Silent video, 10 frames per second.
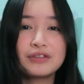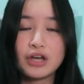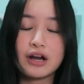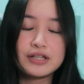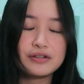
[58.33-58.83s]

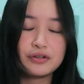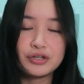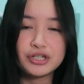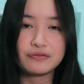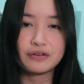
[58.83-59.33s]
got into the
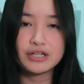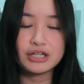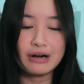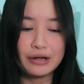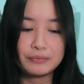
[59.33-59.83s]

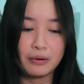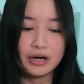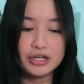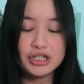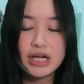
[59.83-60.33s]
Grishaverse around
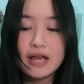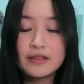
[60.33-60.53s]
March.